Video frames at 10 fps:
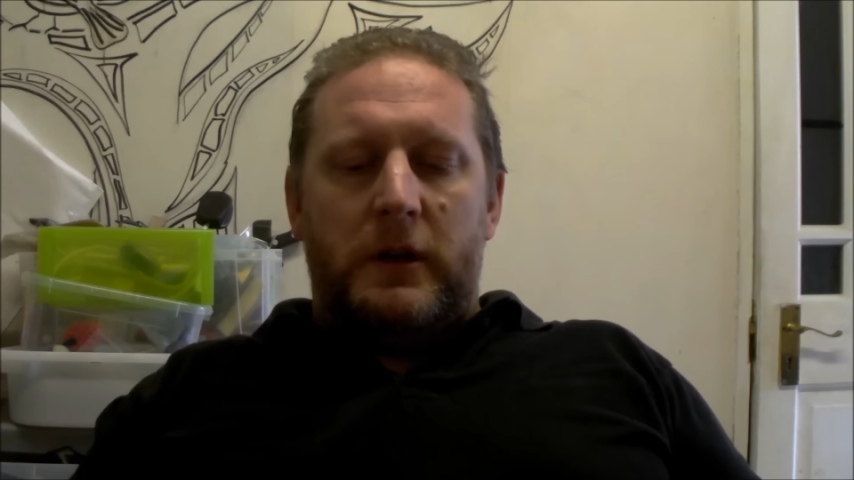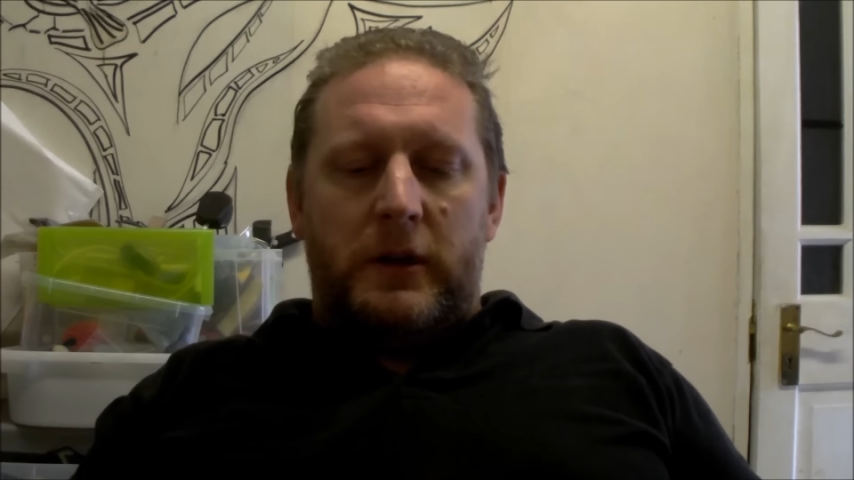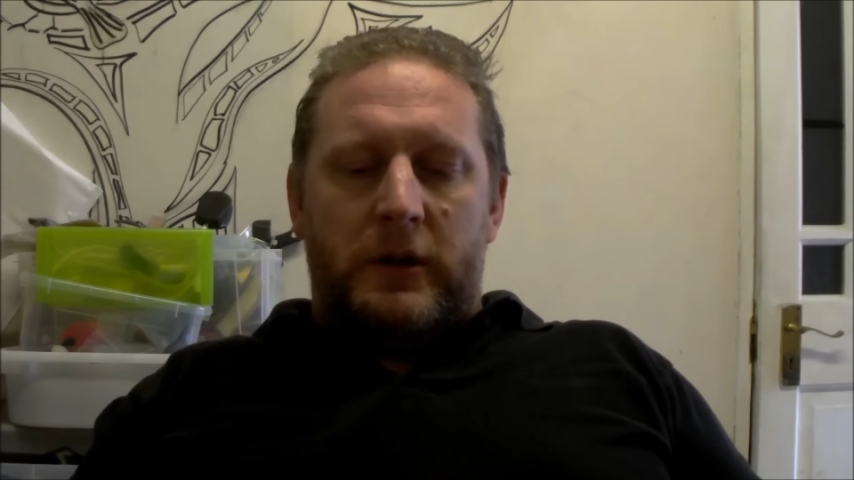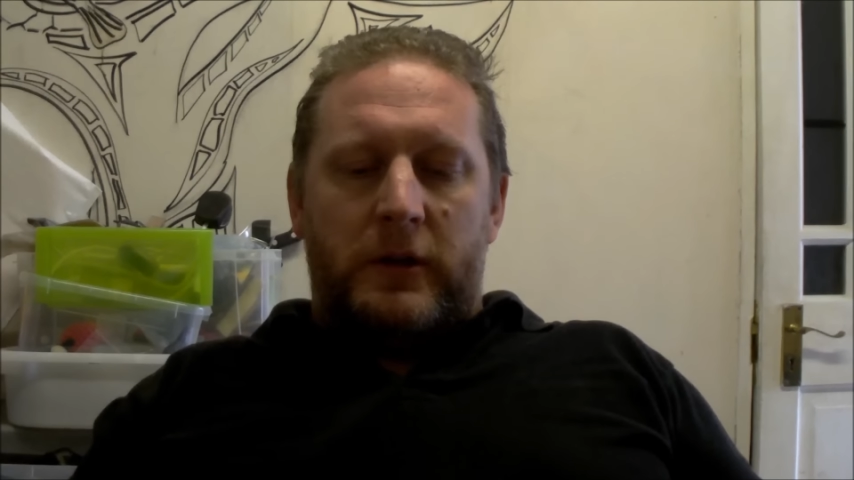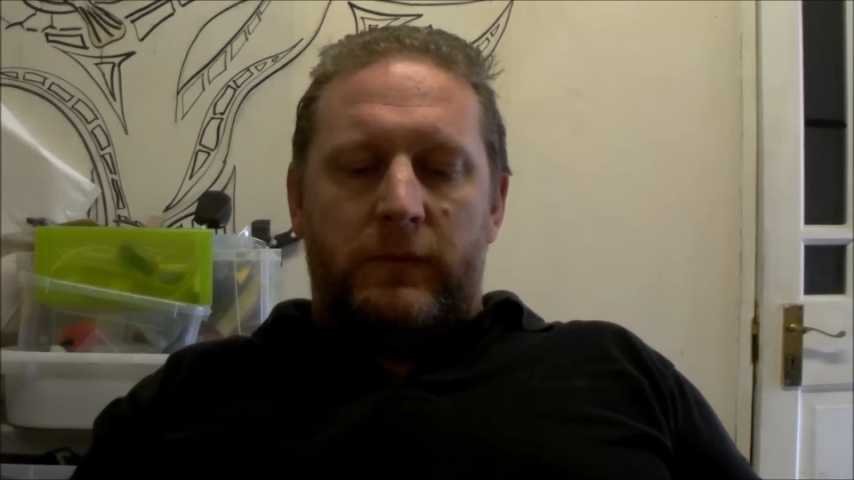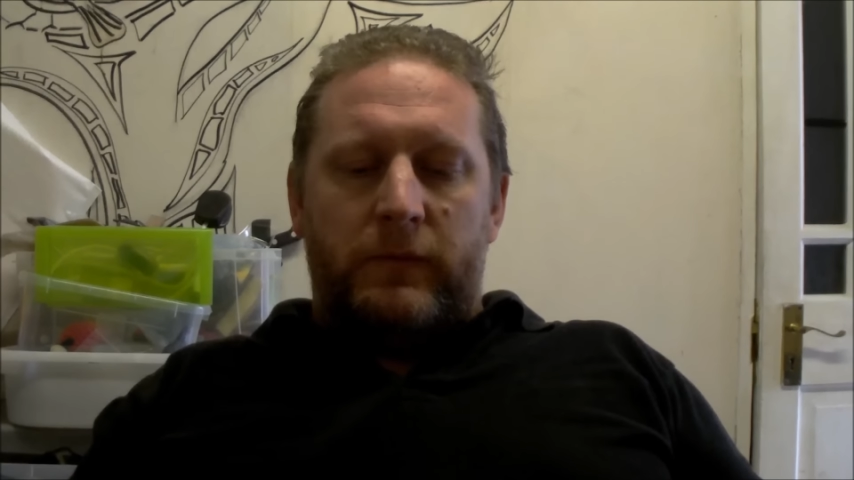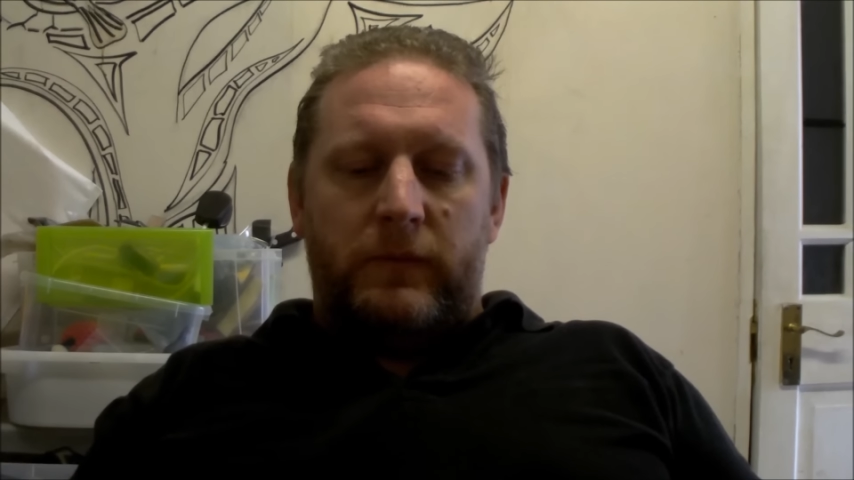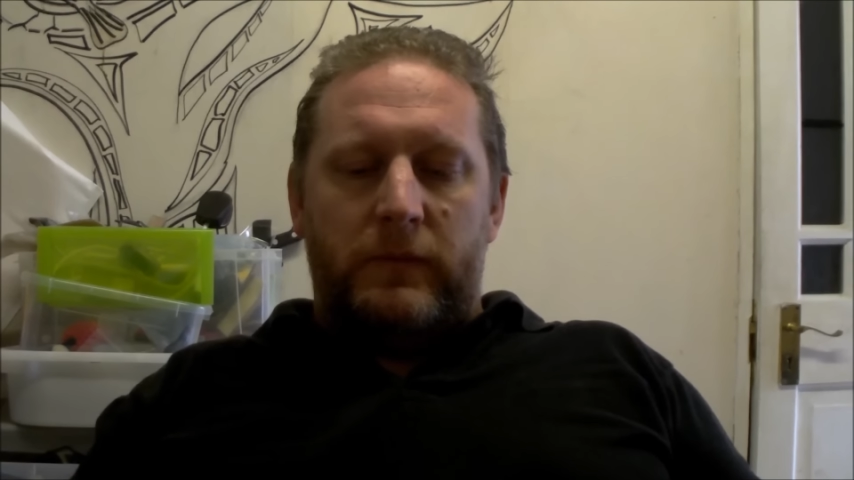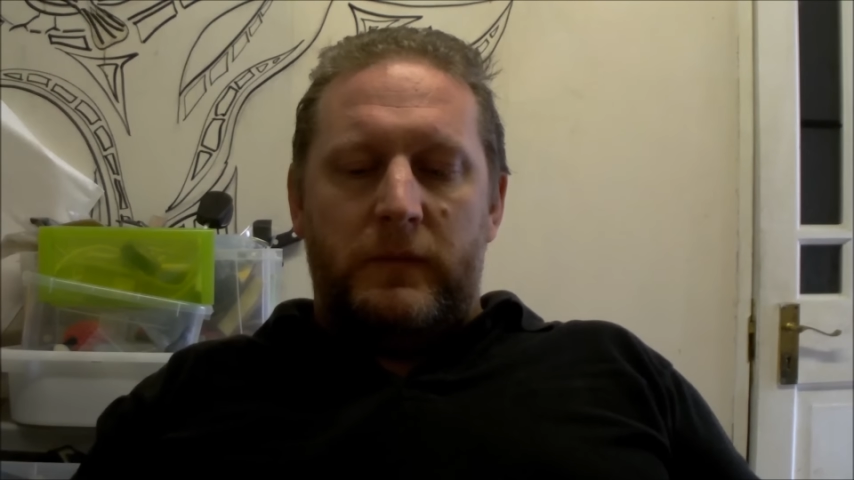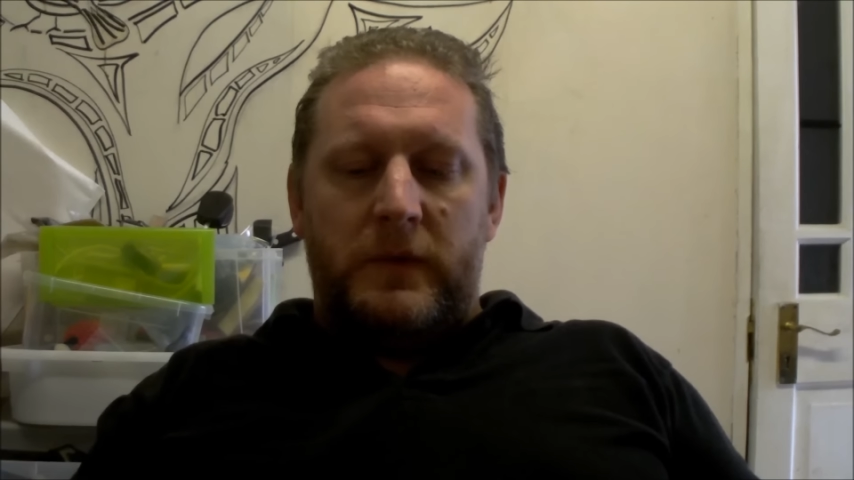Um,
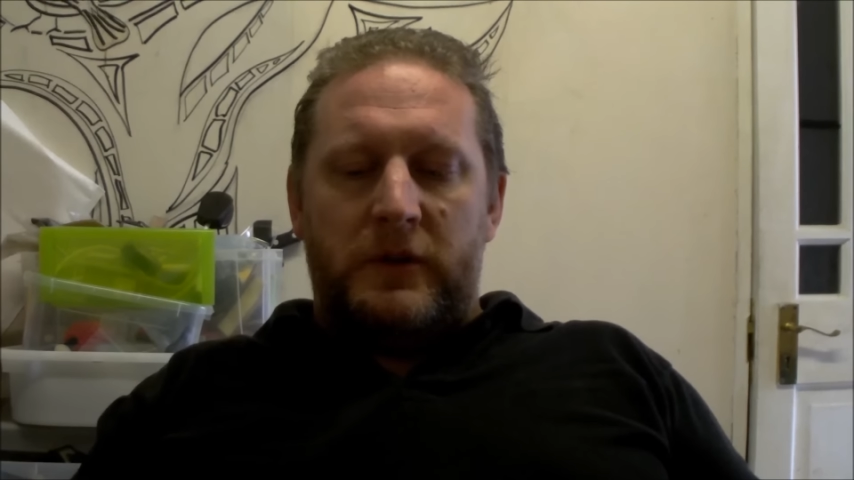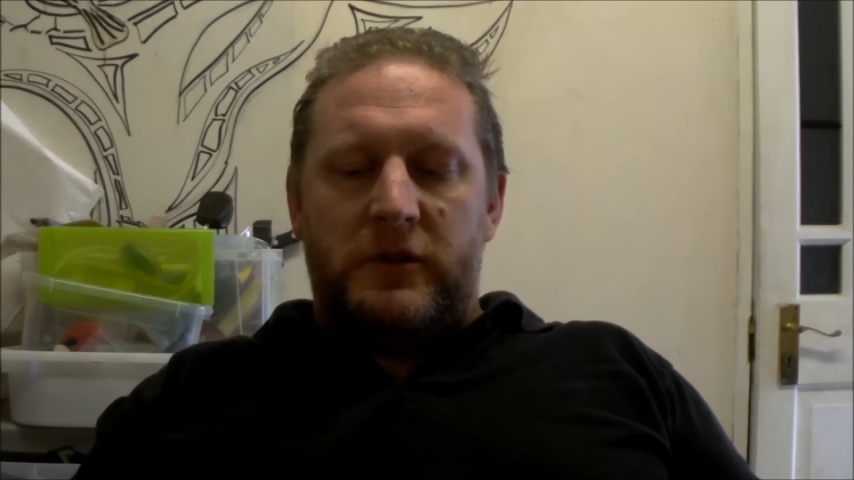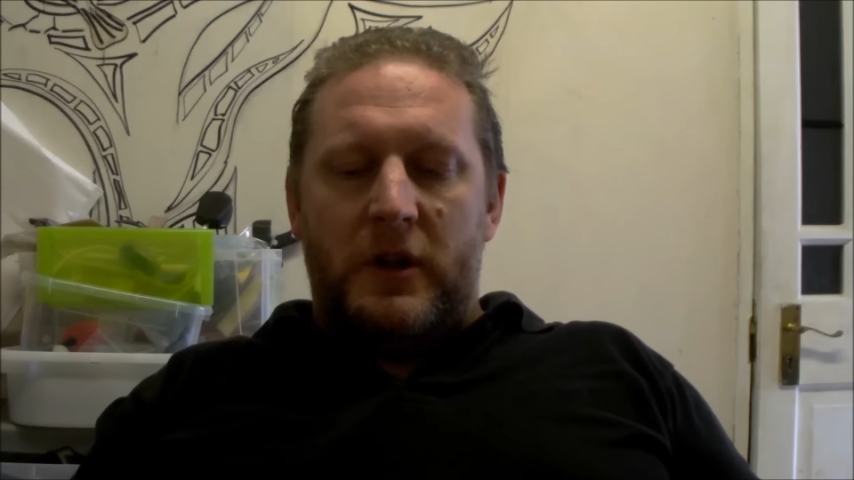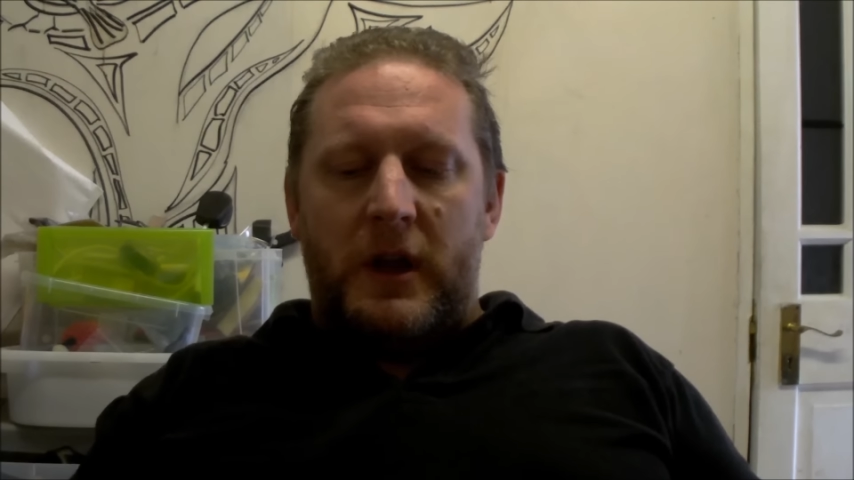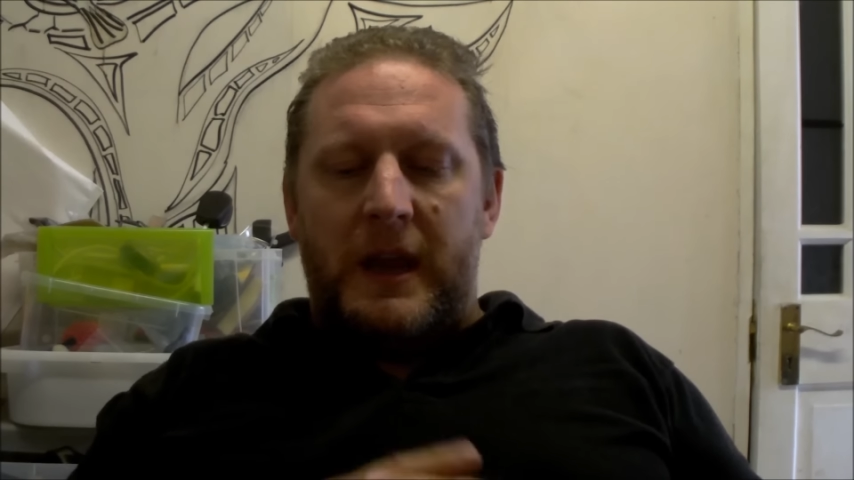there's a